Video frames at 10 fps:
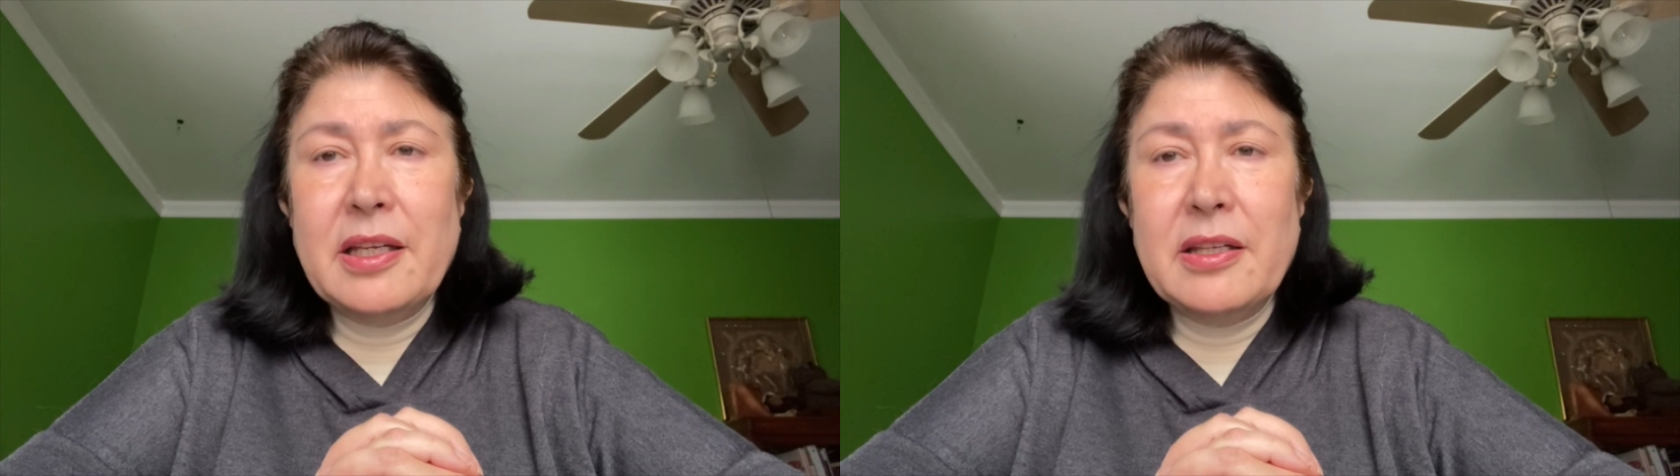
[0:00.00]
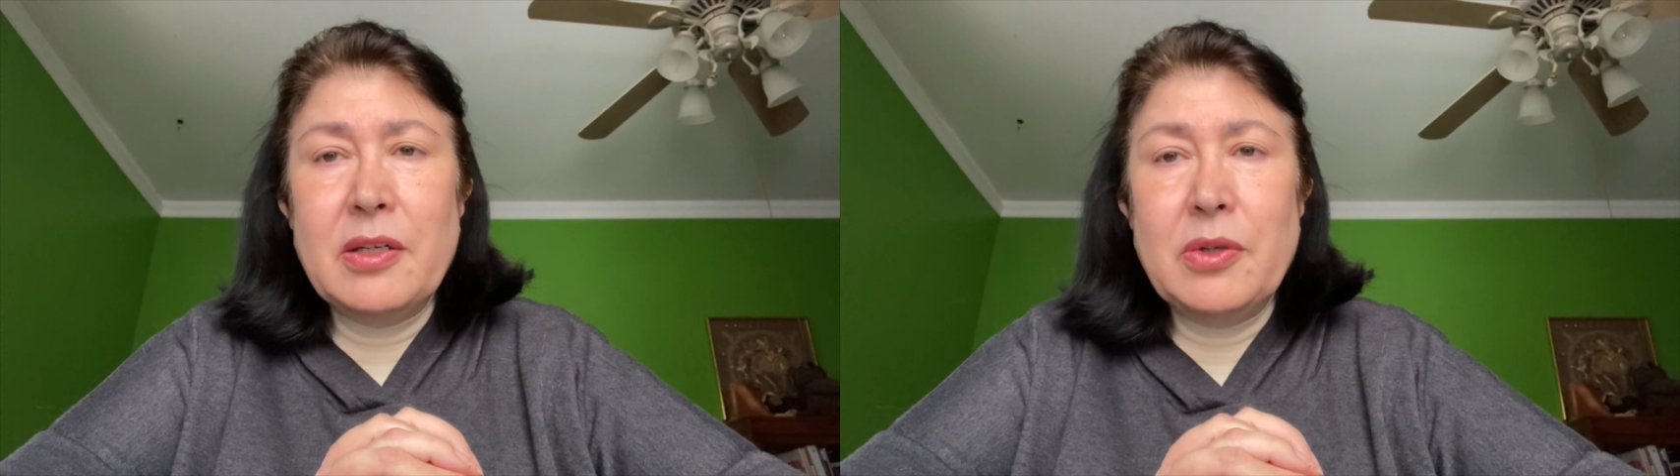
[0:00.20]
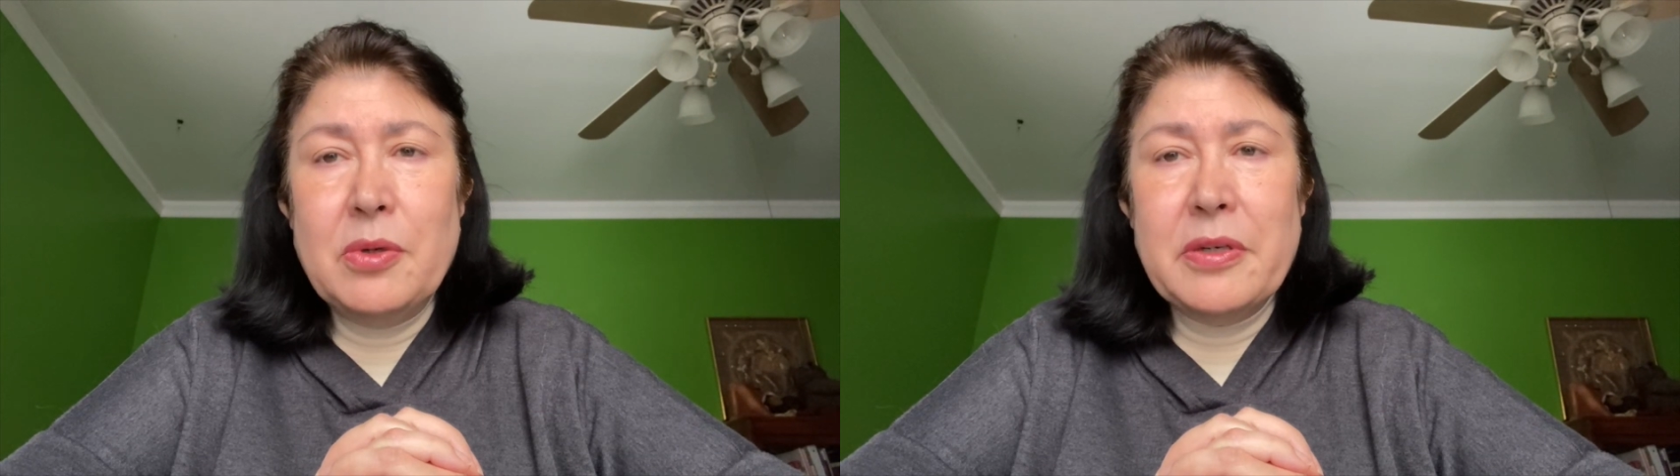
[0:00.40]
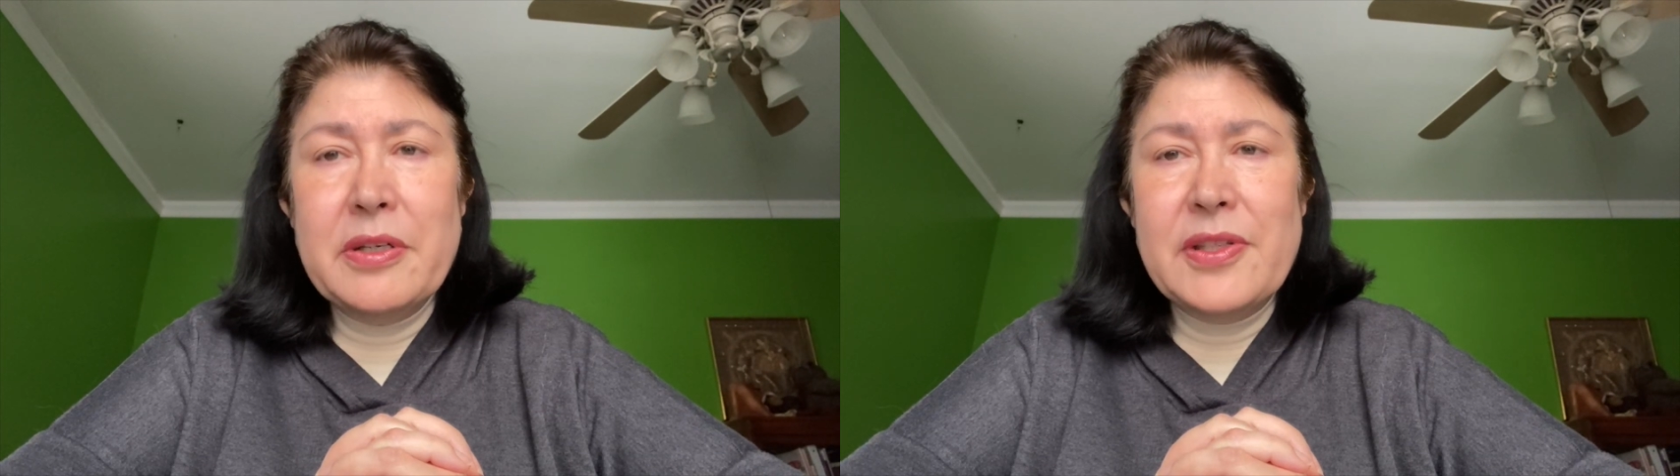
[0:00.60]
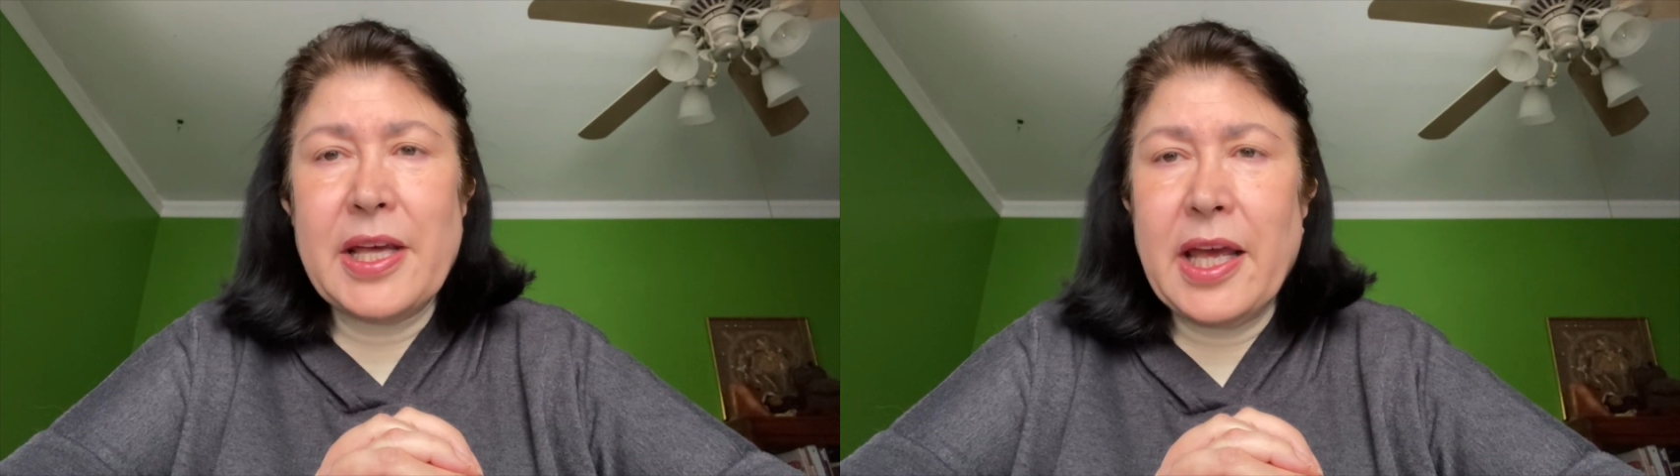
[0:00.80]
in the
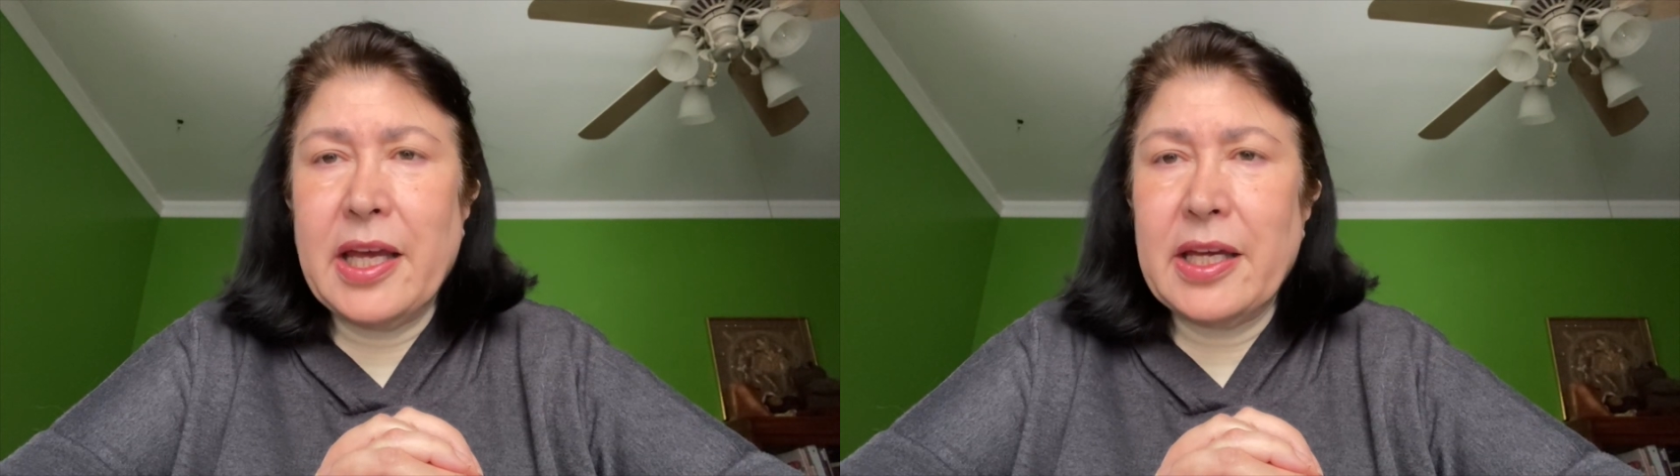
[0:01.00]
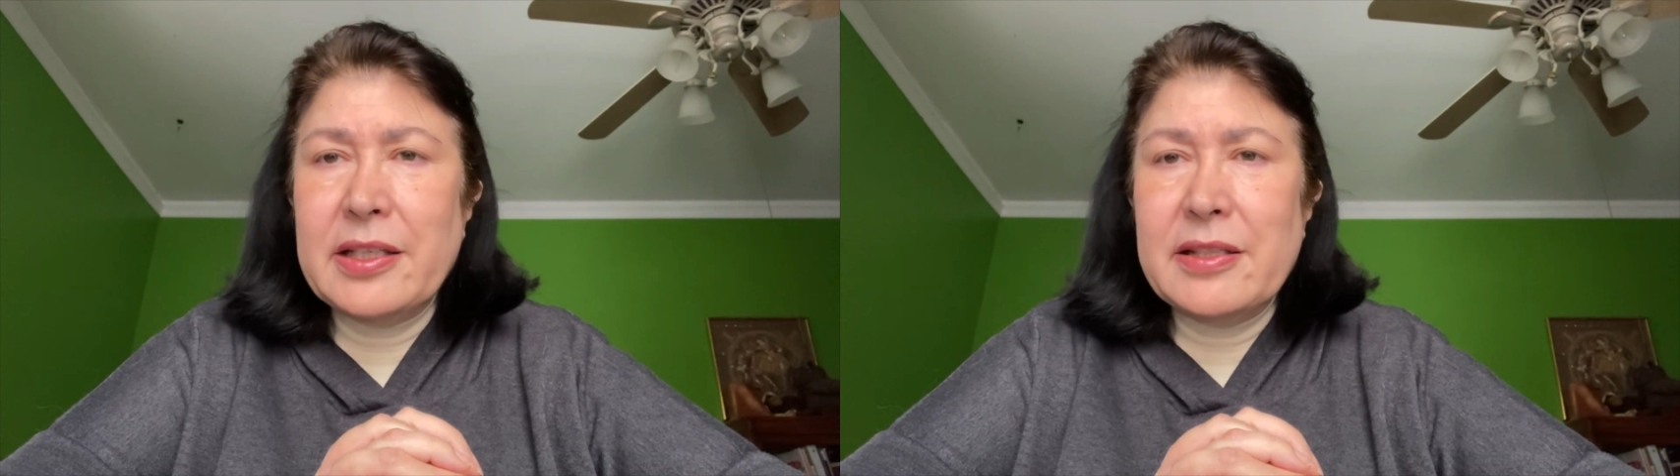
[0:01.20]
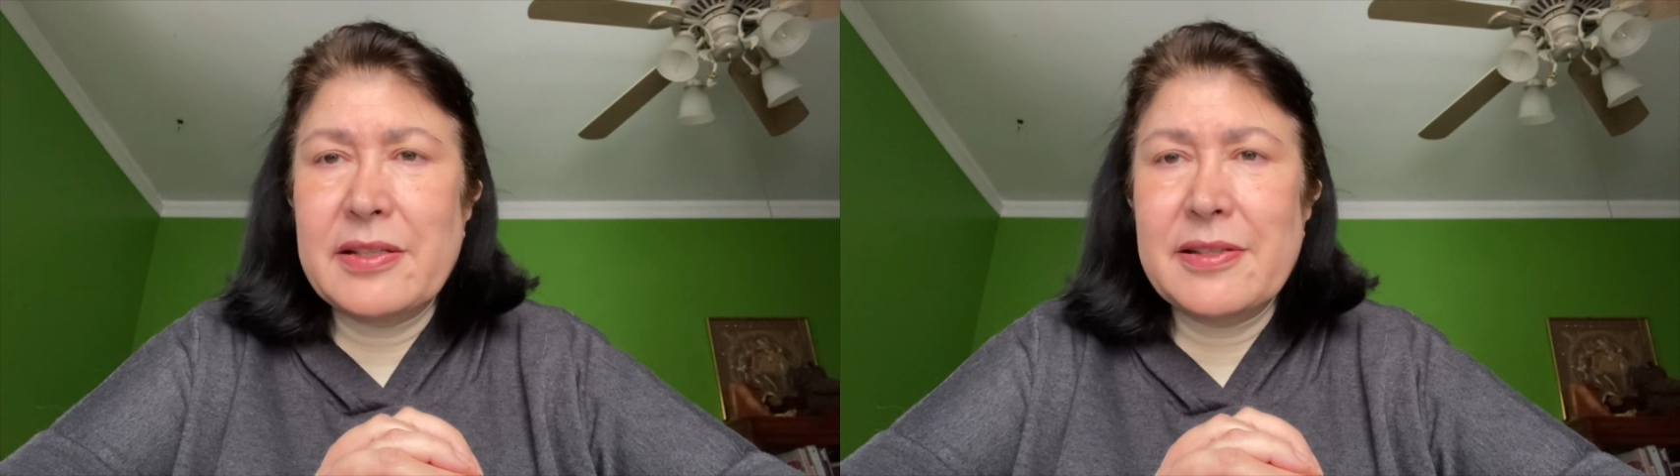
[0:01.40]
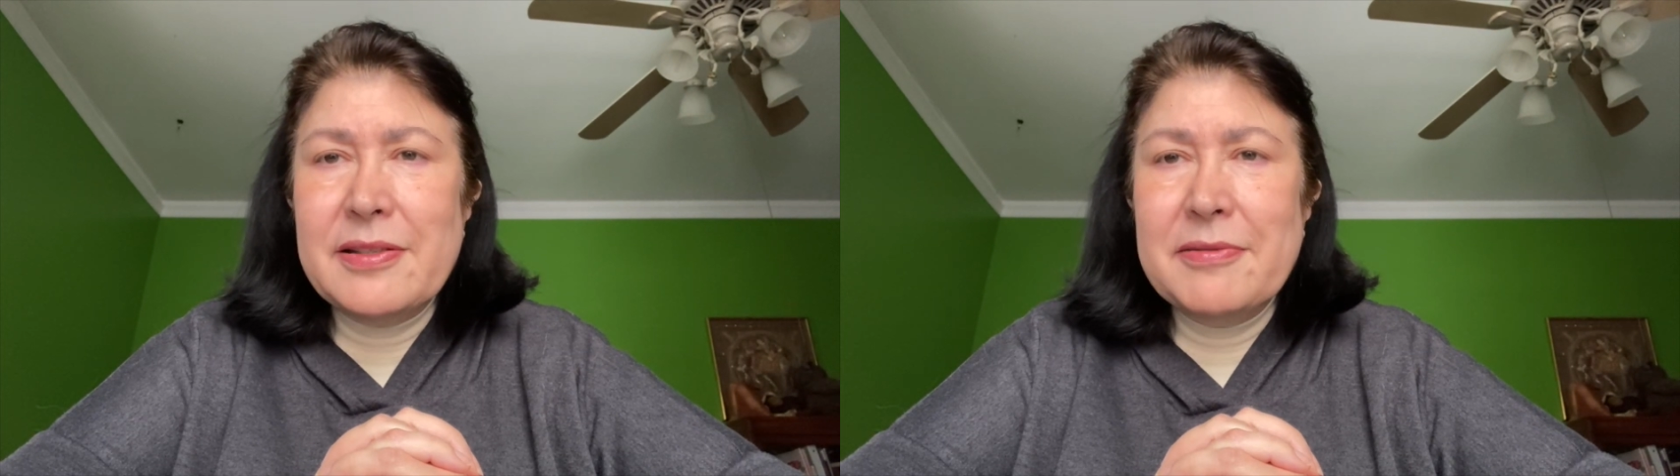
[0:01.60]
Lord's hands?